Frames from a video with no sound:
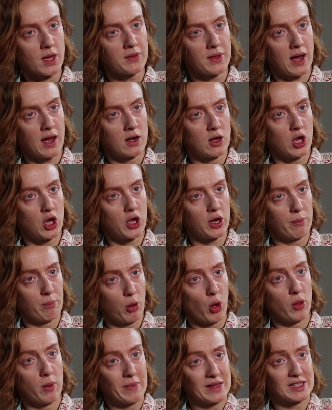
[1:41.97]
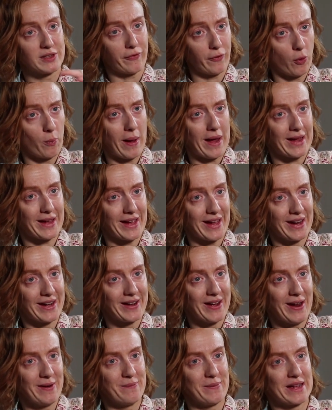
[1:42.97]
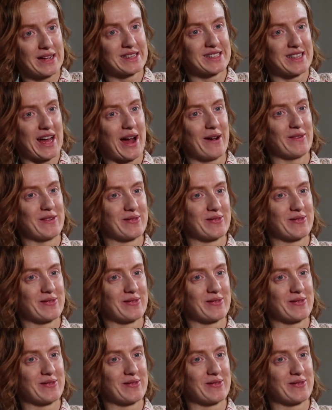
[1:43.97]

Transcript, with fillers: that I learned and put them into filmmaking and mix that